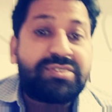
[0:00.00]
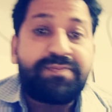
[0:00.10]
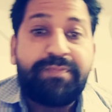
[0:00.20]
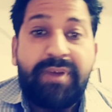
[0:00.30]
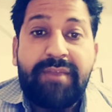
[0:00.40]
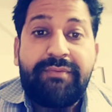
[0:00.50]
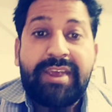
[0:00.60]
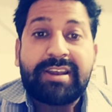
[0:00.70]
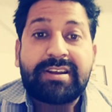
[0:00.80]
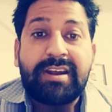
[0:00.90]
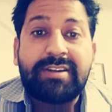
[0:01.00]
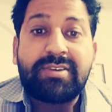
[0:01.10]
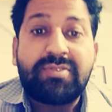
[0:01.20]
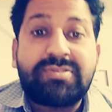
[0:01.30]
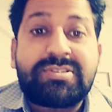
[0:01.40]
perfect
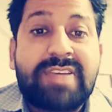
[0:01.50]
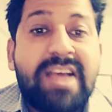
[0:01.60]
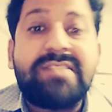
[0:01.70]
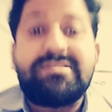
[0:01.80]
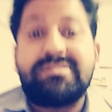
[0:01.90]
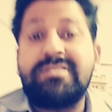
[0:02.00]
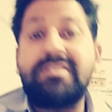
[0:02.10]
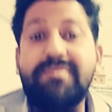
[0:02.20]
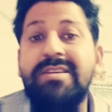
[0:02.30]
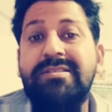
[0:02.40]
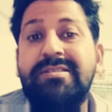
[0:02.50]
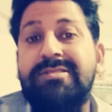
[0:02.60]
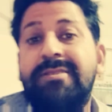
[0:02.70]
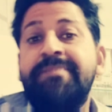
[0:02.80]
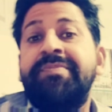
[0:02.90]
continuous tense, it means
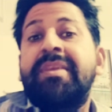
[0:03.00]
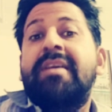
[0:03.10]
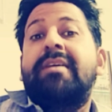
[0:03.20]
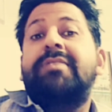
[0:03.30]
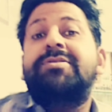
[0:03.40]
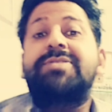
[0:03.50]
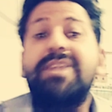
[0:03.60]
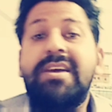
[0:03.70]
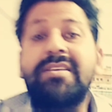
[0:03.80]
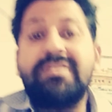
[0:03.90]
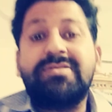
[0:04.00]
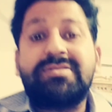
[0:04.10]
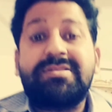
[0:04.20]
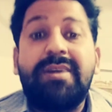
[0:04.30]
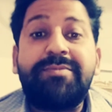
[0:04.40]
there is
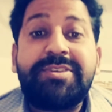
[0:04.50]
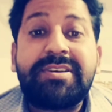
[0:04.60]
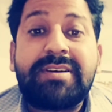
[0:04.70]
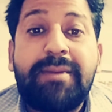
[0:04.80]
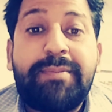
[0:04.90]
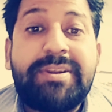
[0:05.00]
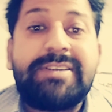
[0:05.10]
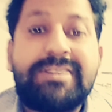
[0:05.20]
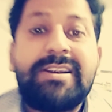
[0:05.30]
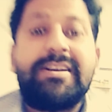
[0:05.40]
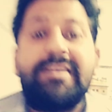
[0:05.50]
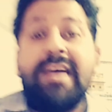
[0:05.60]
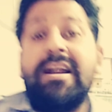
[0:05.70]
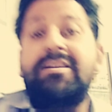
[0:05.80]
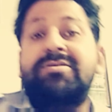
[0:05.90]
something completed
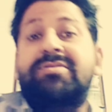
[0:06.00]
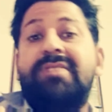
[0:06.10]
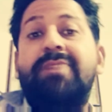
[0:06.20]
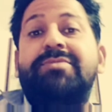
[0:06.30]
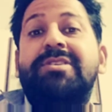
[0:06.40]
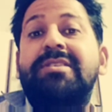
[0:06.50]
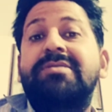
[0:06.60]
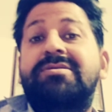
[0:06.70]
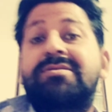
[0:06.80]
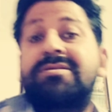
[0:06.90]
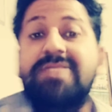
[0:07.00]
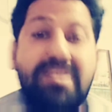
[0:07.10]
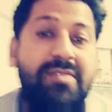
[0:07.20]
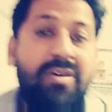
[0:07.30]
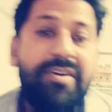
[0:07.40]
and something is still
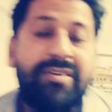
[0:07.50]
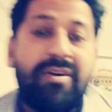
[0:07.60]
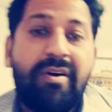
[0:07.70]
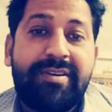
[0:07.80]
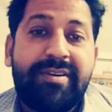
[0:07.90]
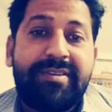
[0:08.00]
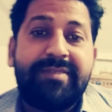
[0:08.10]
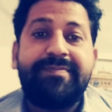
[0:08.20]
going on.